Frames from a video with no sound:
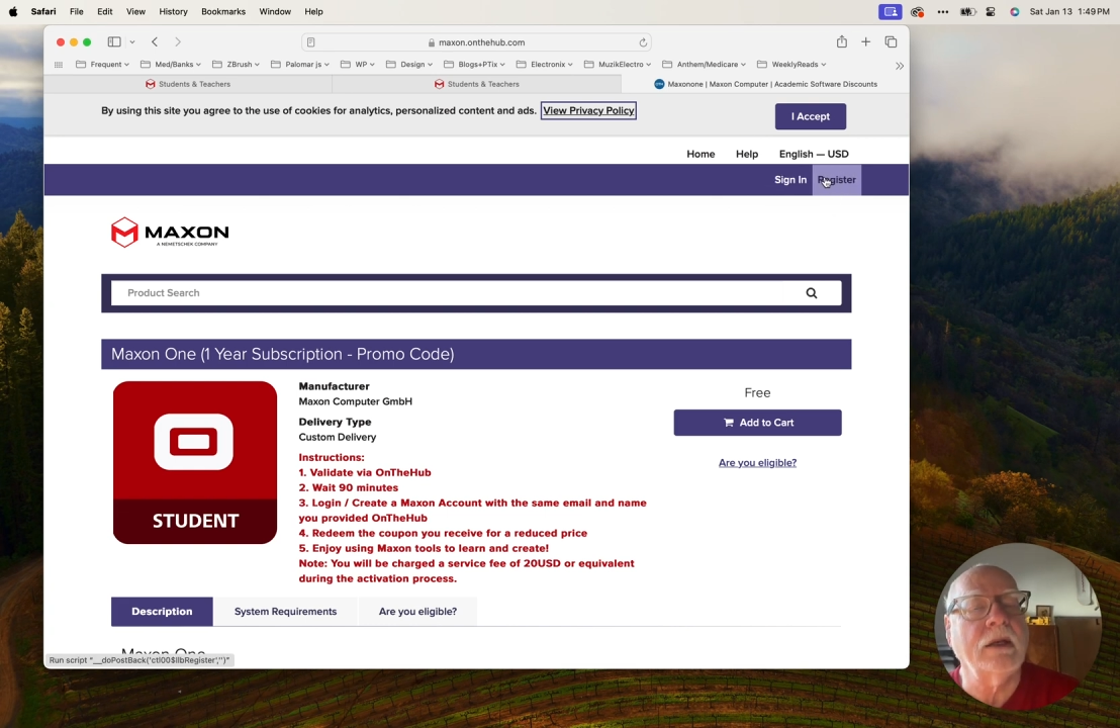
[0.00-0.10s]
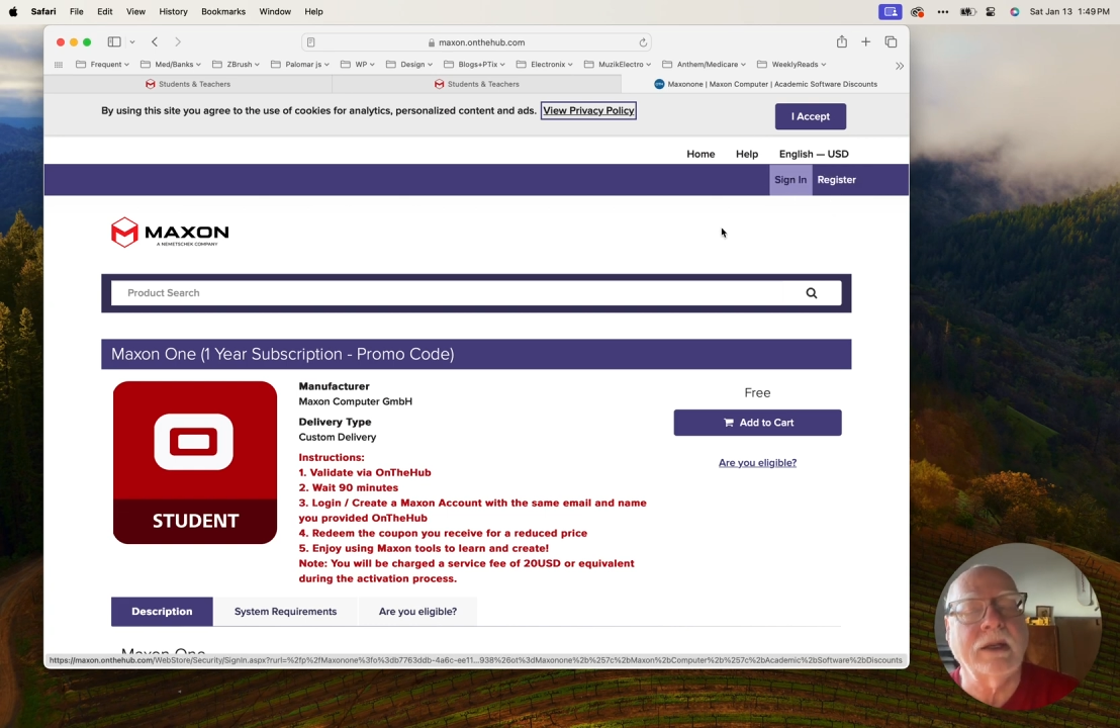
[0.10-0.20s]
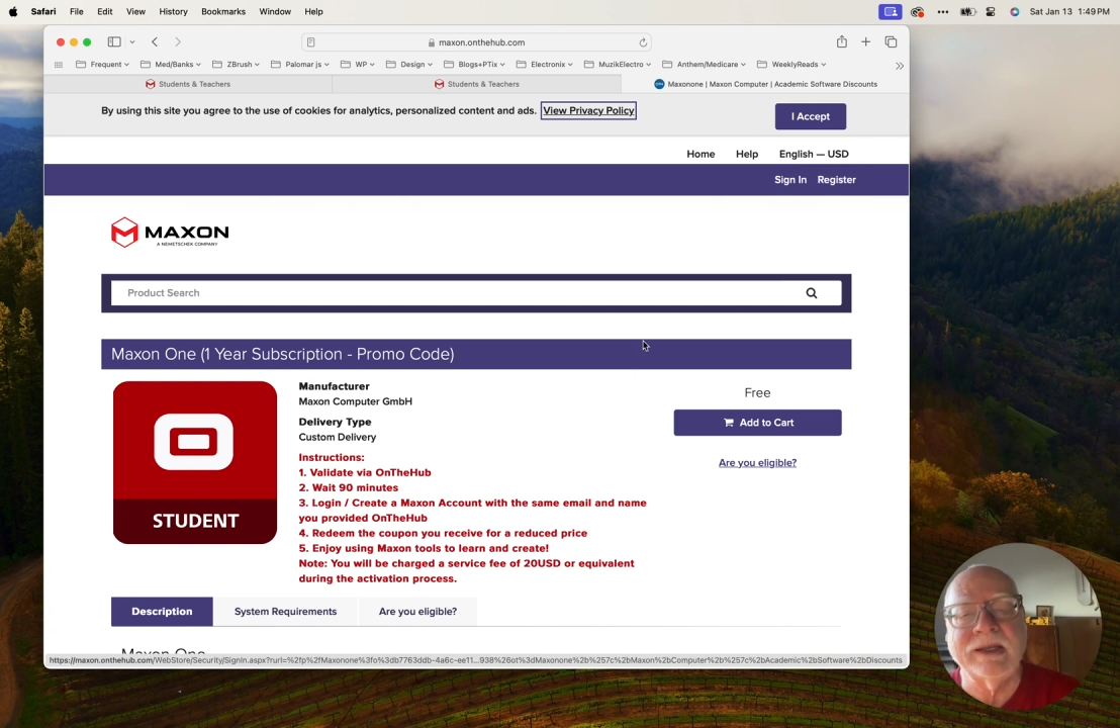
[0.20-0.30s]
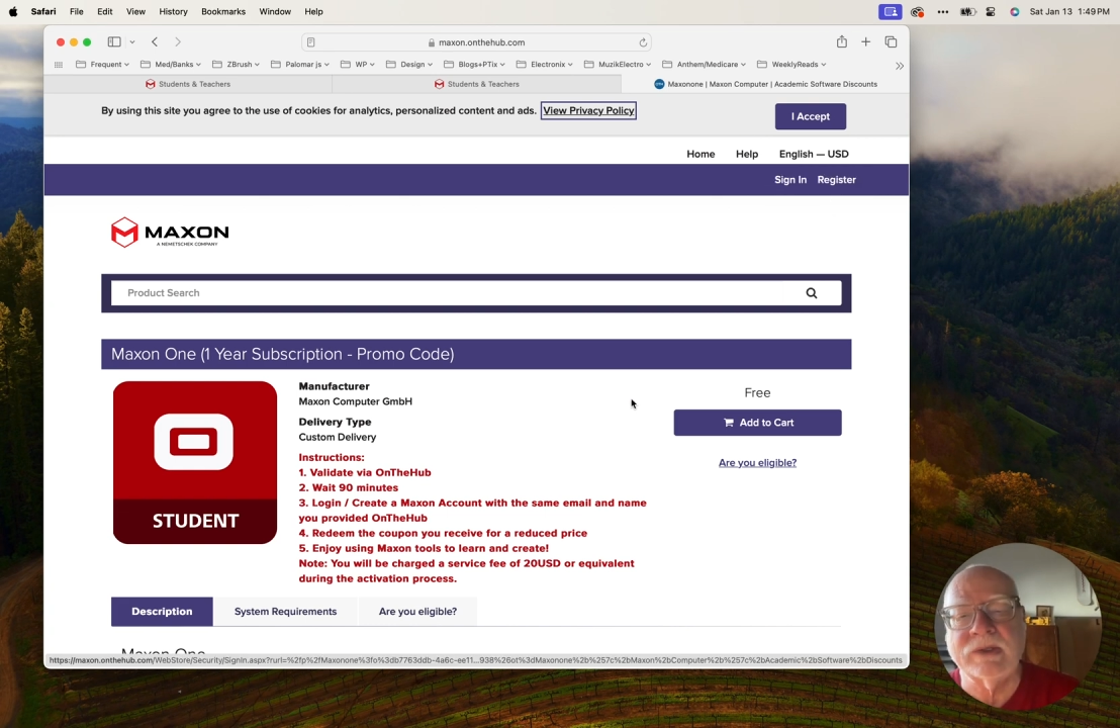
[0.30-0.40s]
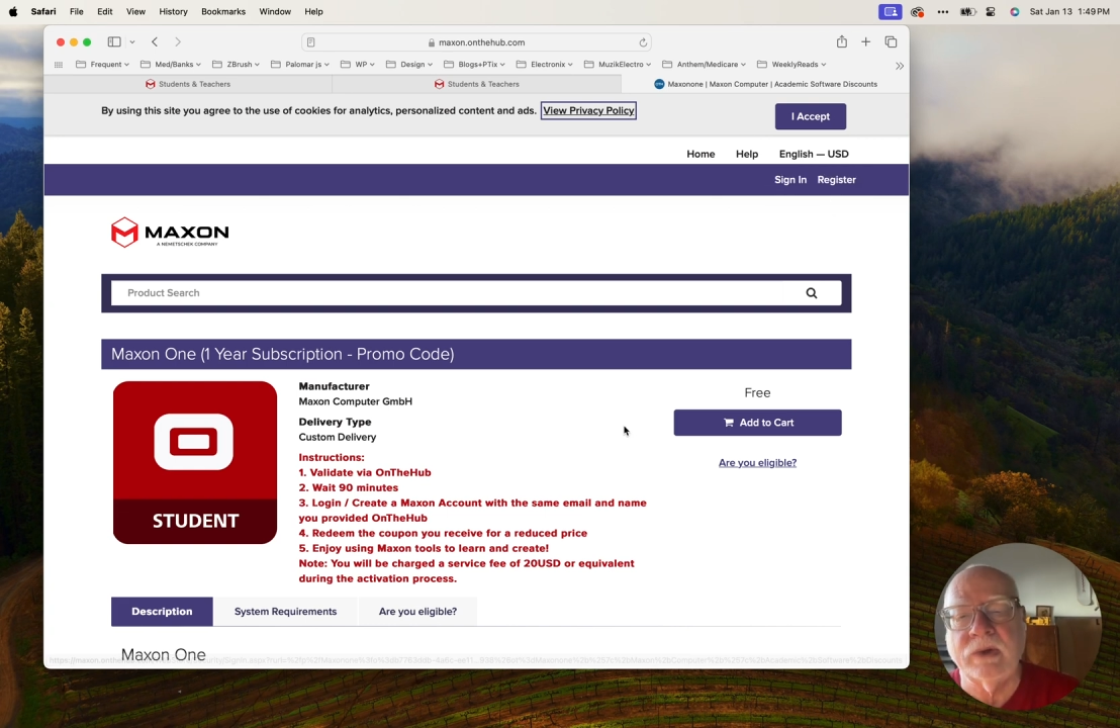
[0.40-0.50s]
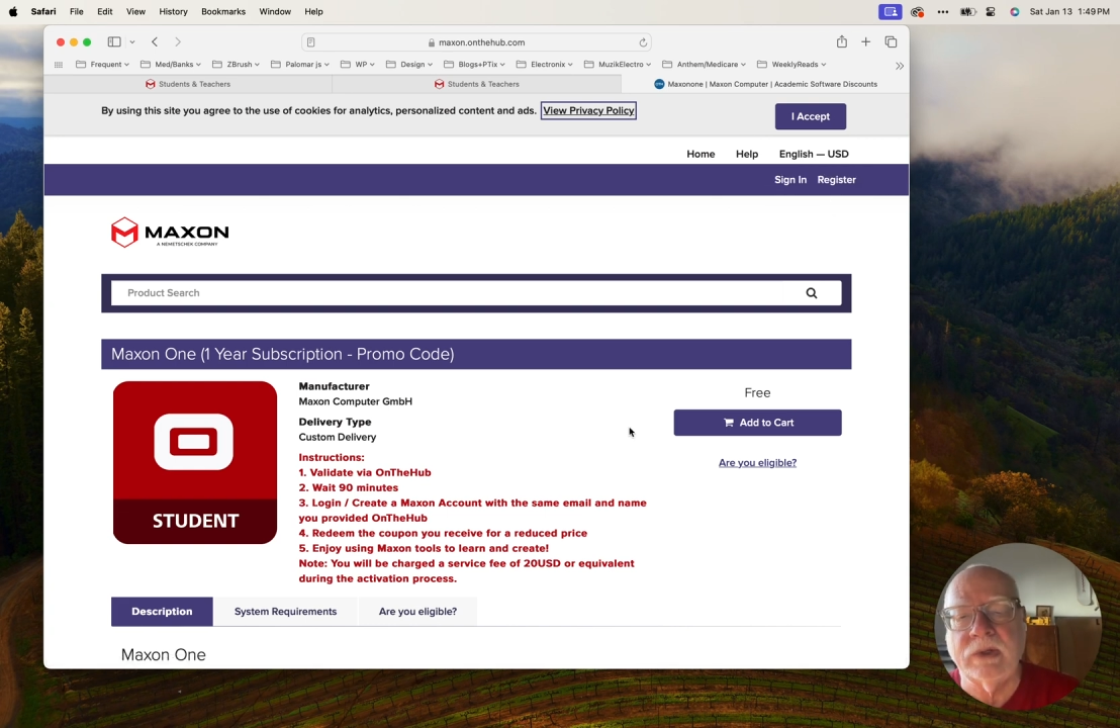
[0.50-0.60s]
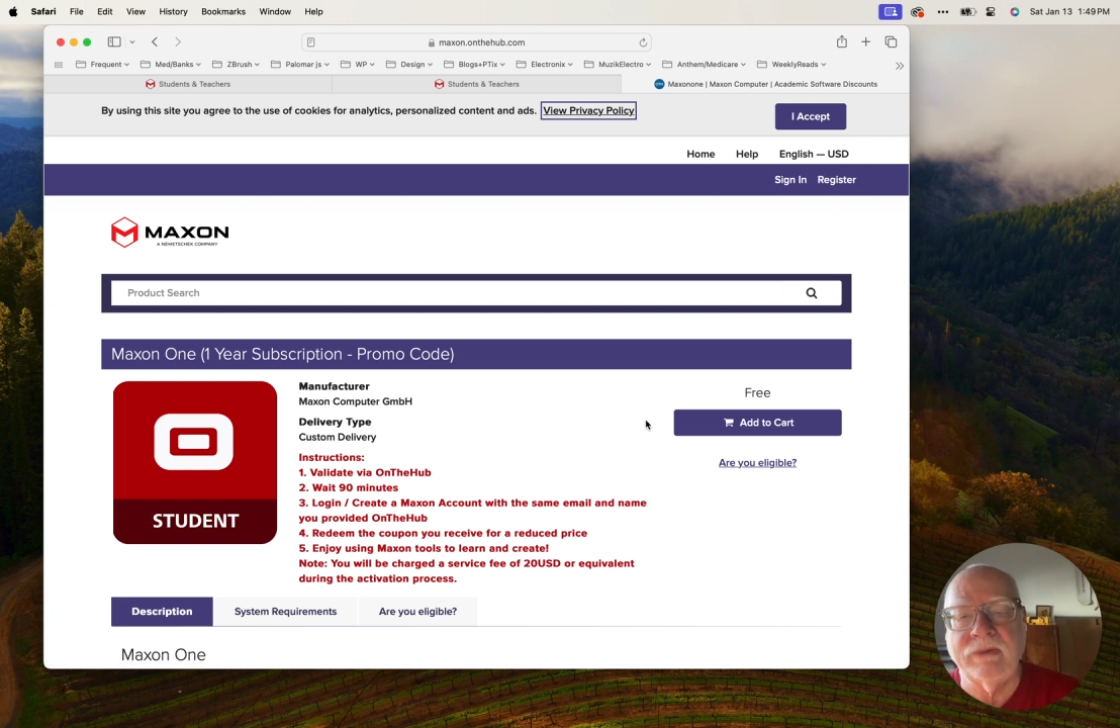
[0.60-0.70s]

it's going to